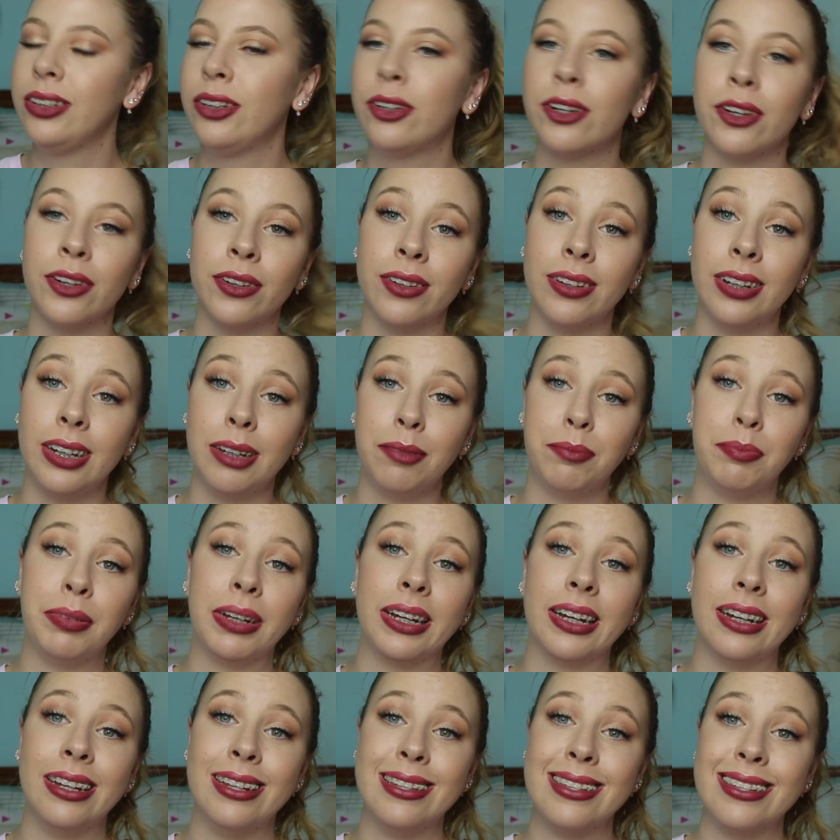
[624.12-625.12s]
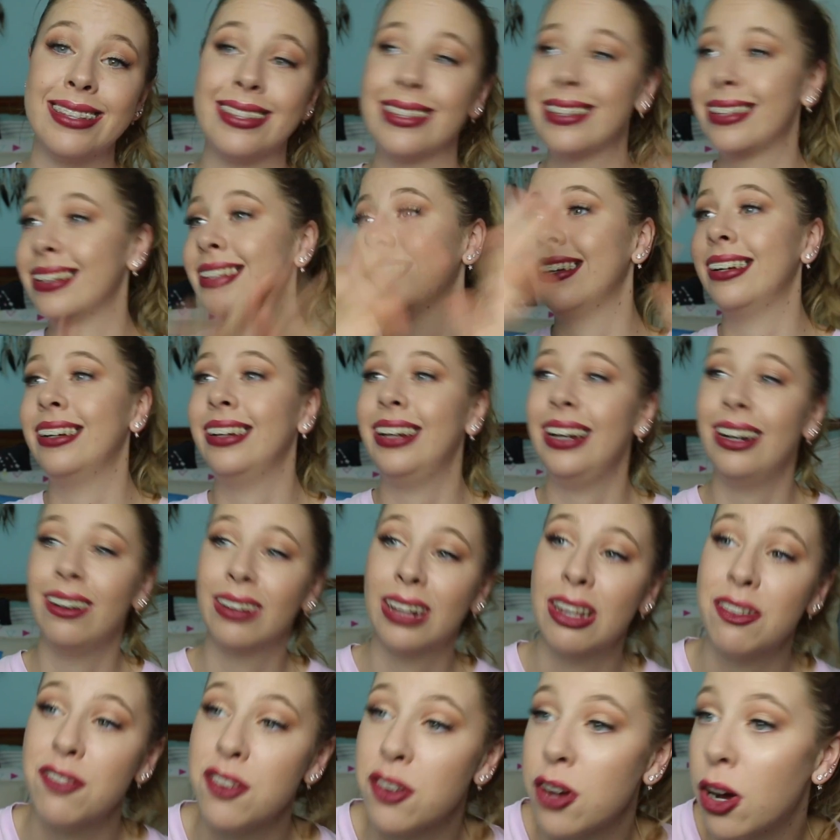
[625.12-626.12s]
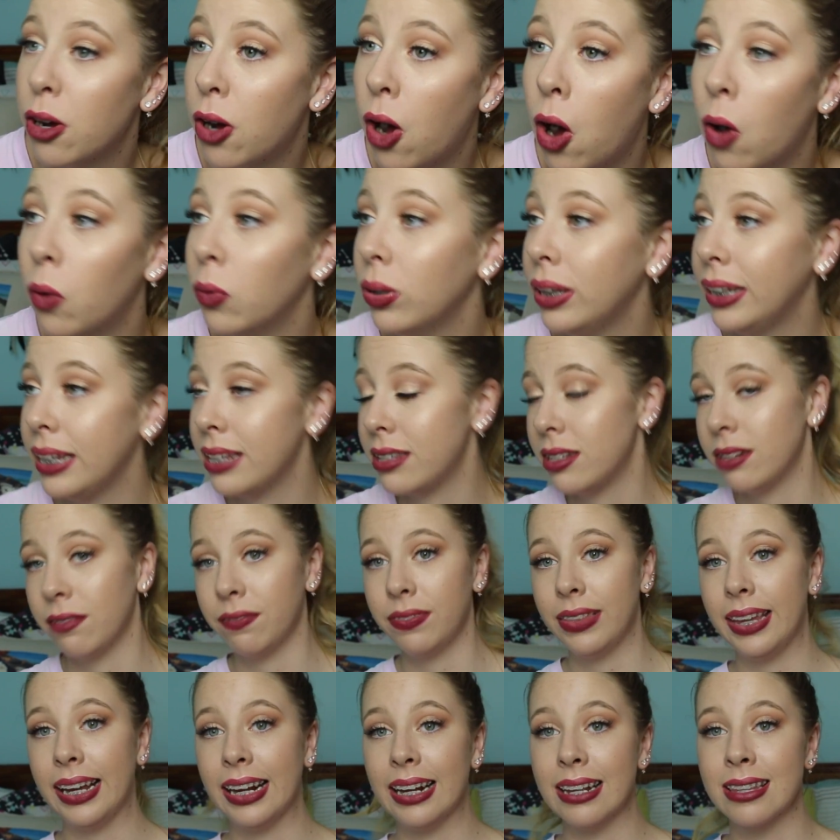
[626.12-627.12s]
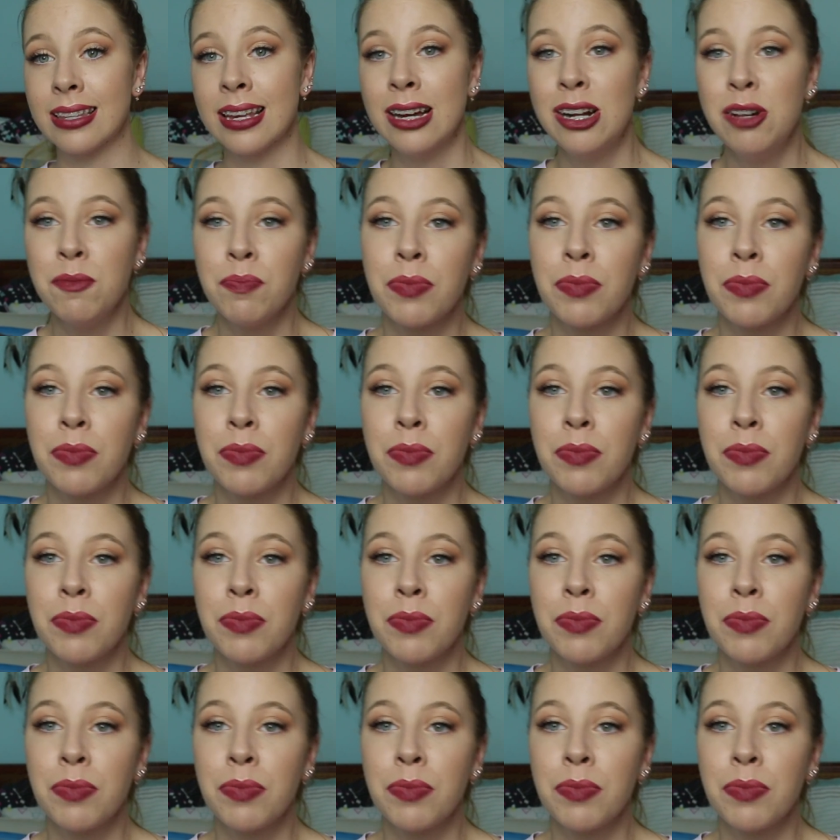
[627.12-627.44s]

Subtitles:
Google it because it'll give you a whole list of things.